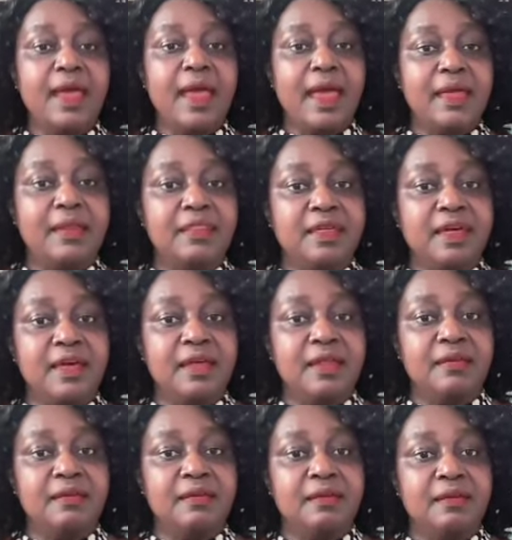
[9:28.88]
and
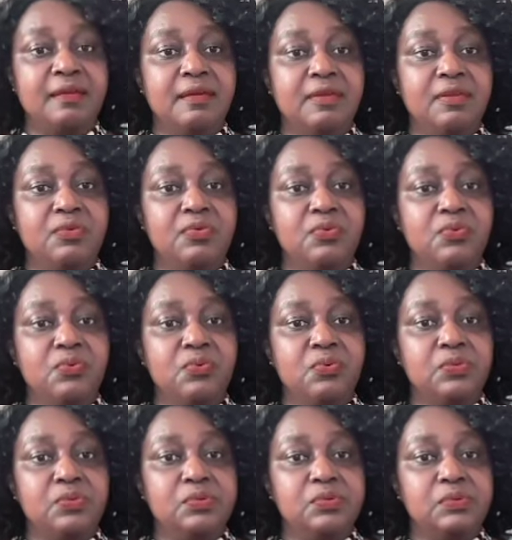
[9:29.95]
then
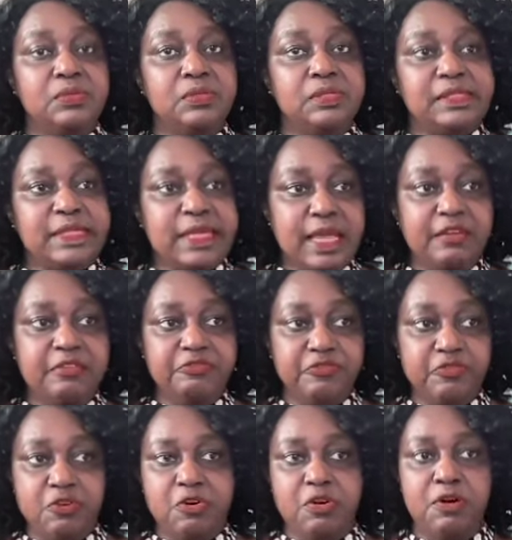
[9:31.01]
you stay
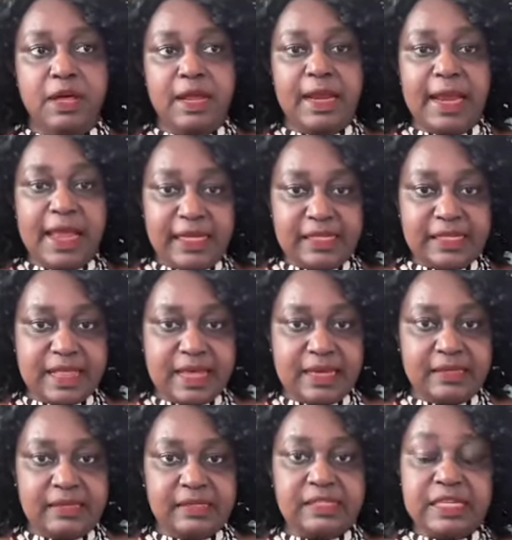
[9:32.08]
for less
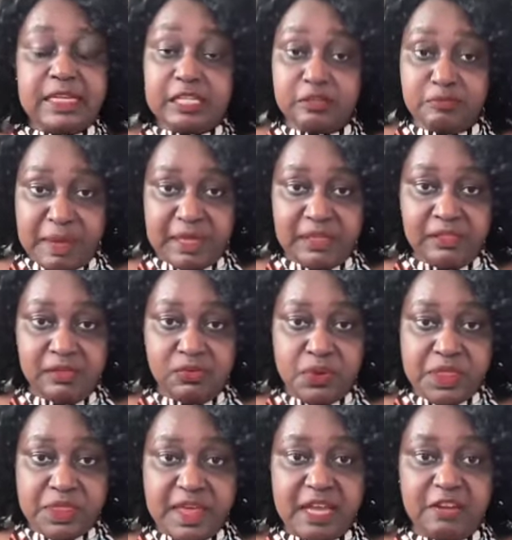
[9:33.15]
than 6 months
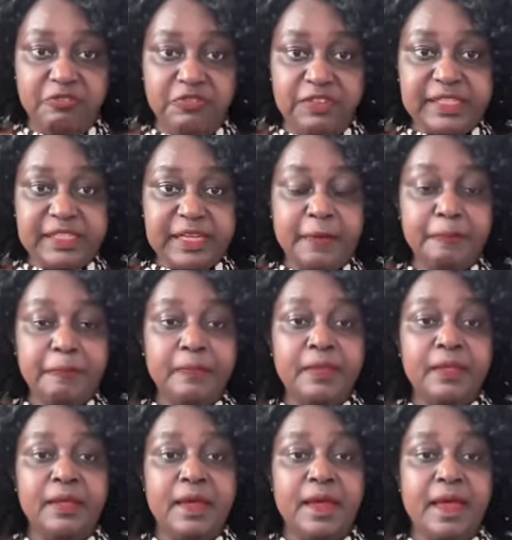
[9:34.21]
with that visa,
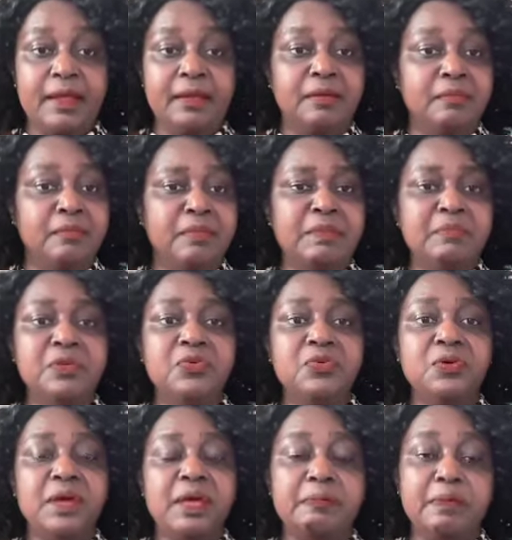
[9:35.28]
and maybe
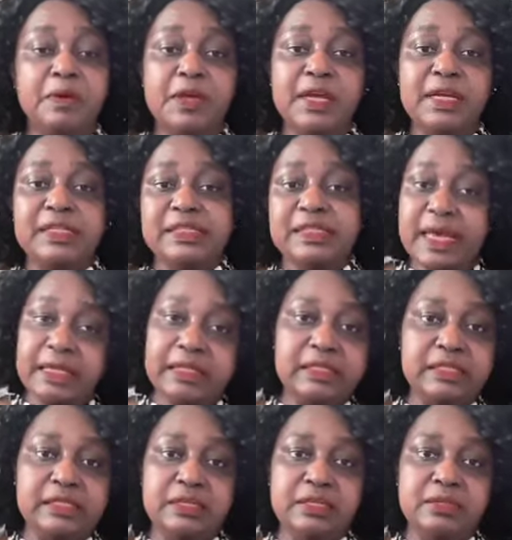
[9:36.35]
your employer
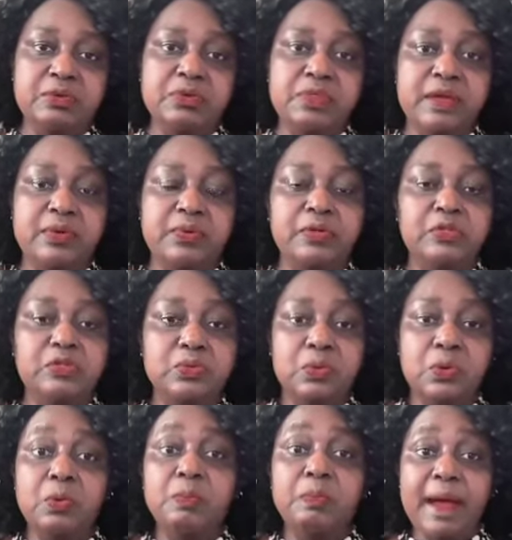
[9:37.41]
decides, they're going to
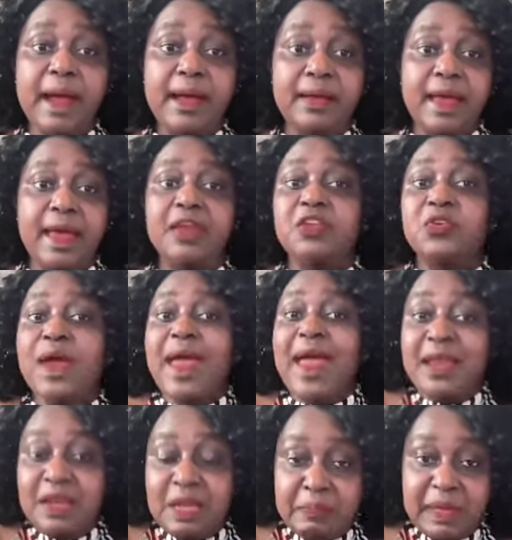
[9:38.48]
go back and you
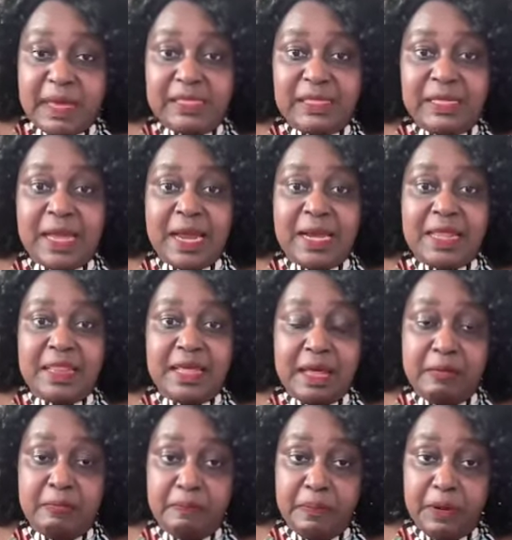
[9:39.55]
end up getting another
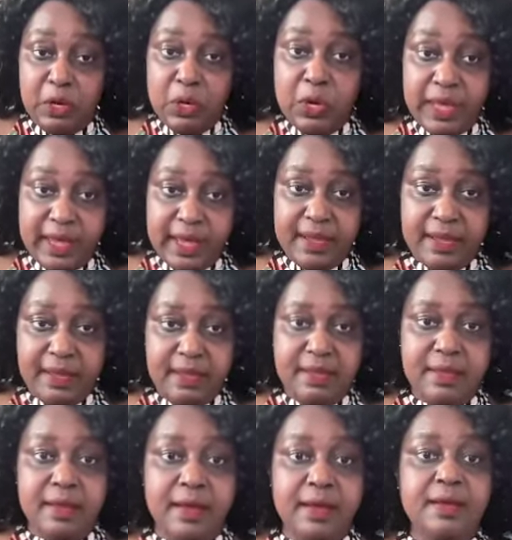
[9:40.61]
employer
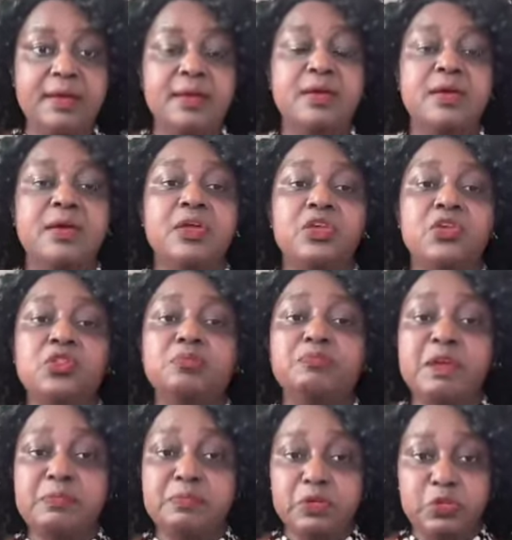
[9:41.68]
here. You'll
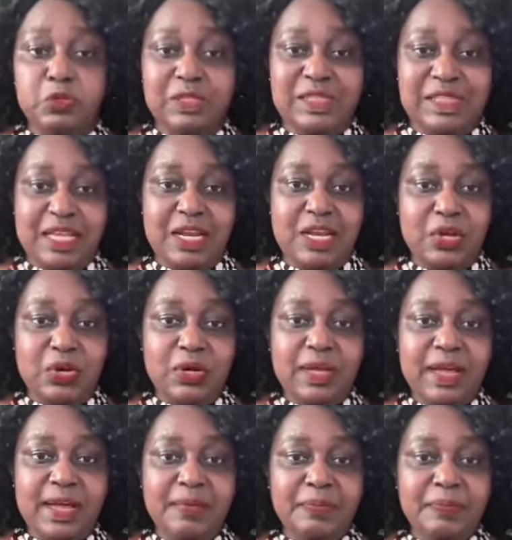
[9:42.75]
be able to stay
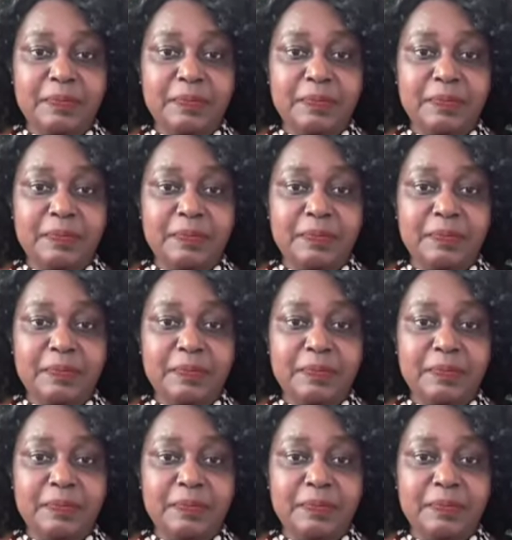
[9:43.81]
longer